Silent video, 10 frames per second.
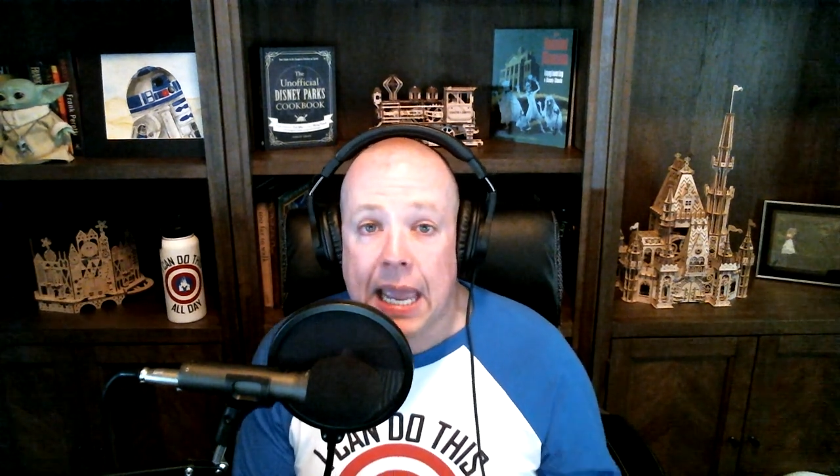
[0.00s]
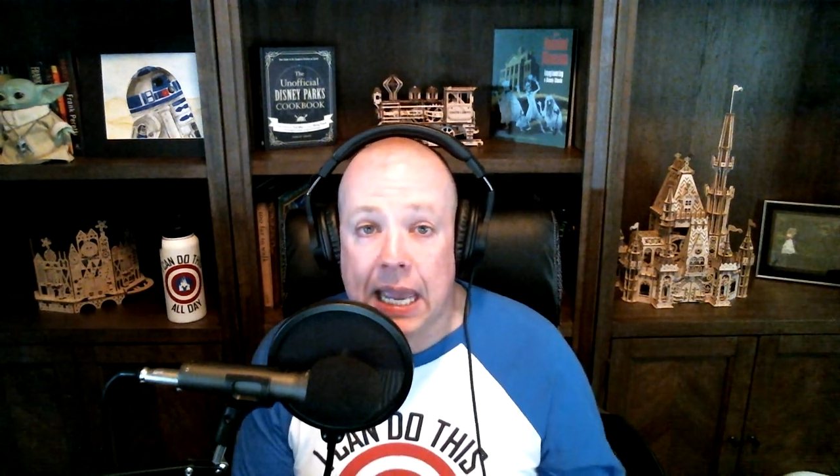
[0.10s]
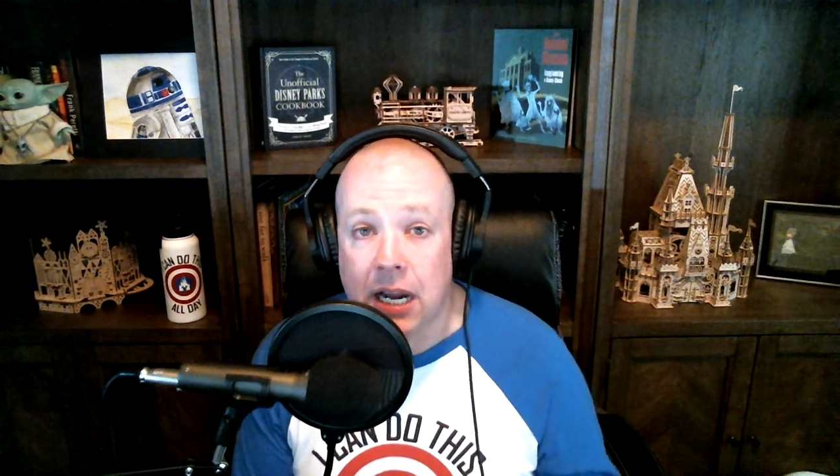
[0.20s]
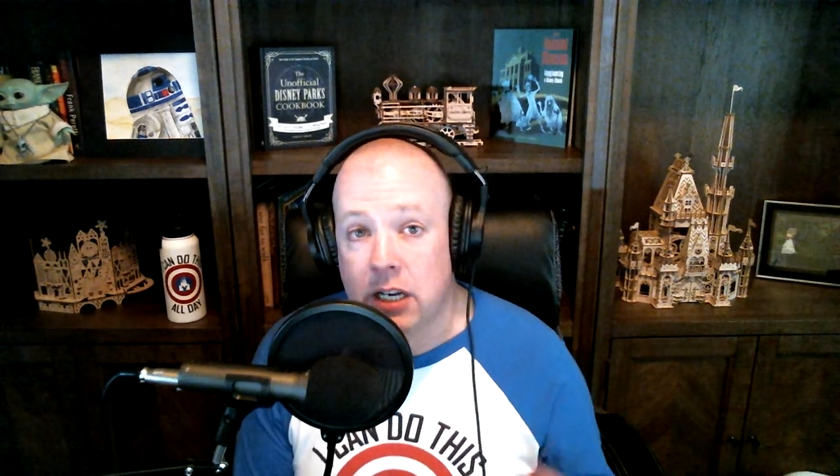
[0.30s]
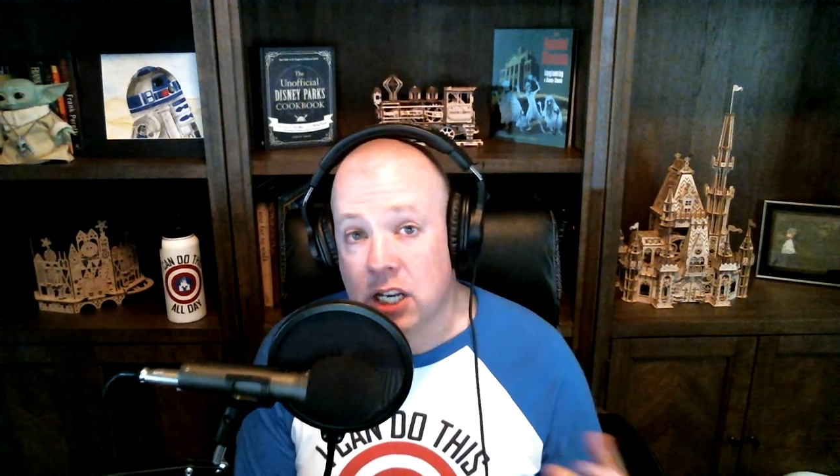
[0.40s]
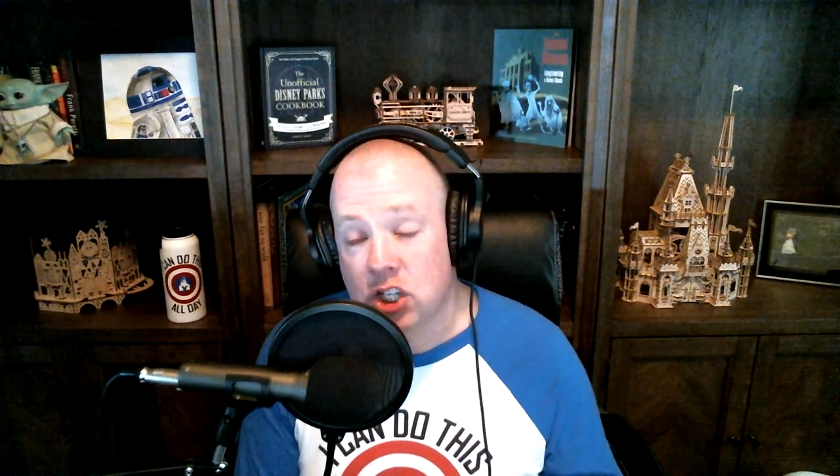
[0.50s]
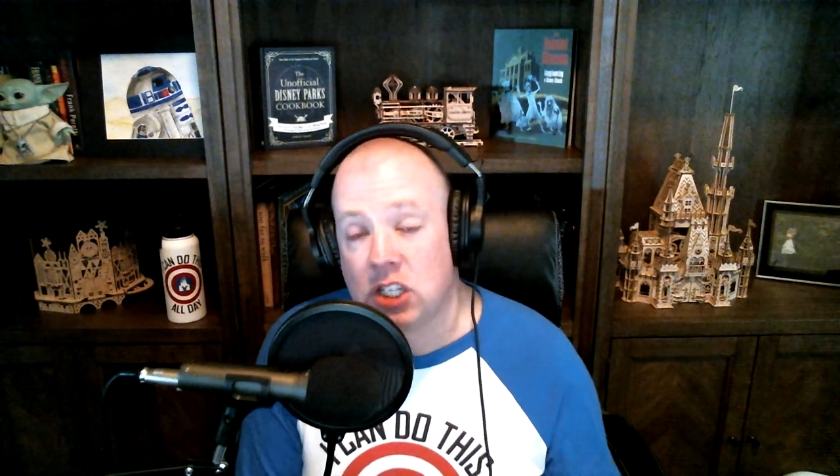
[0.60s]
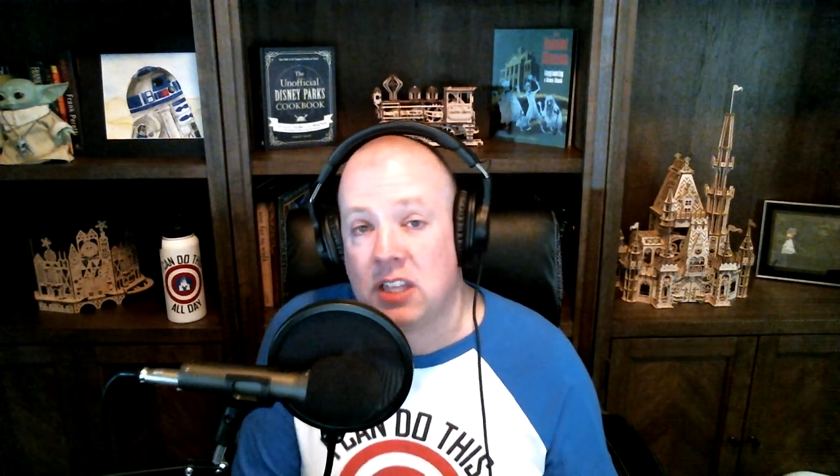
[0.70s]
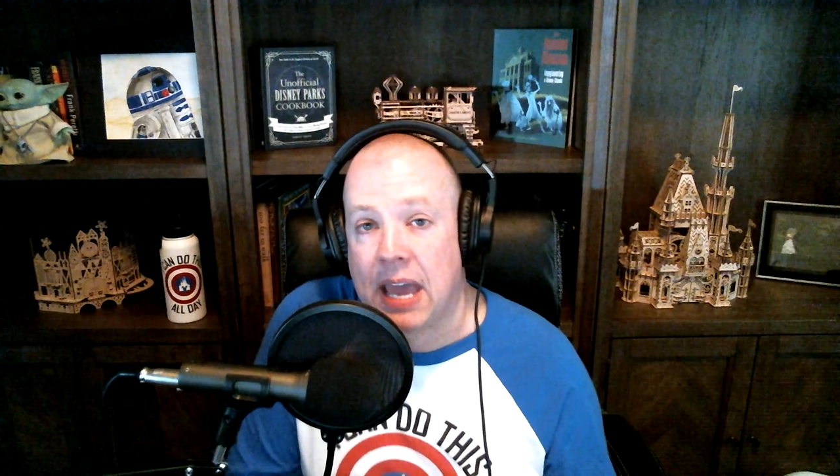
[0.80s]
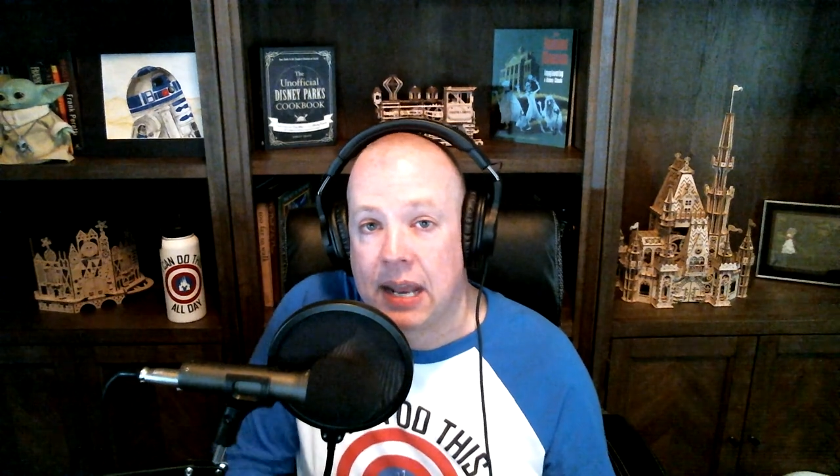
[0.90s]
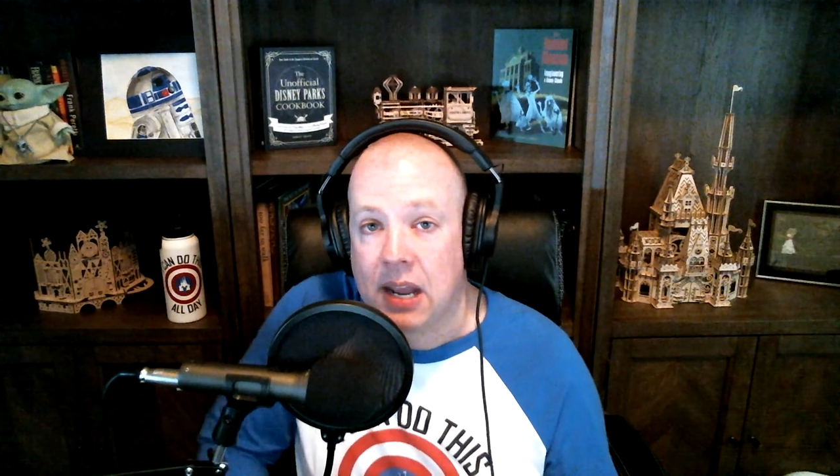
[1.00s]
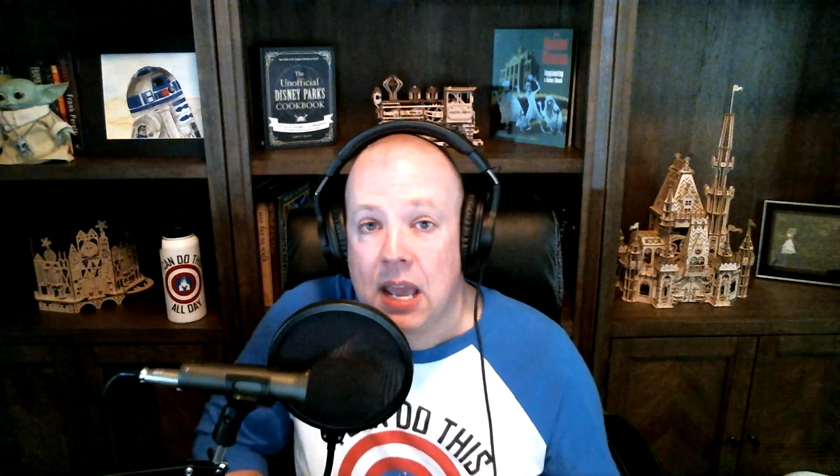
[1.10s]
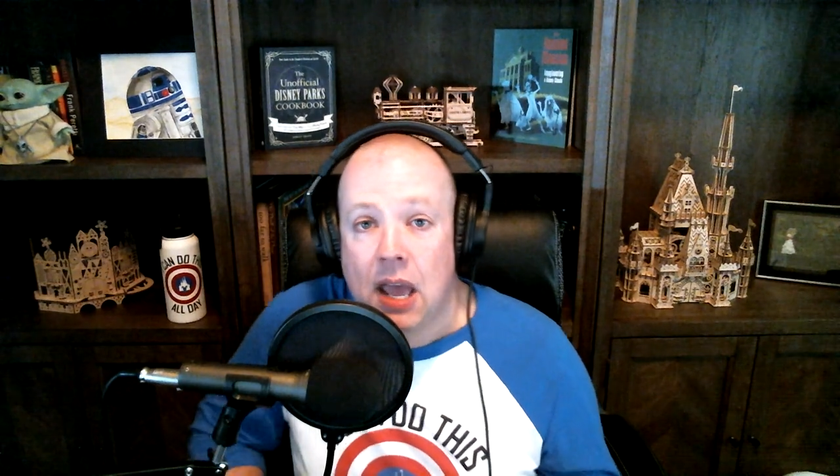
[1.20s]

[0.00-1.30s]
In addition to that,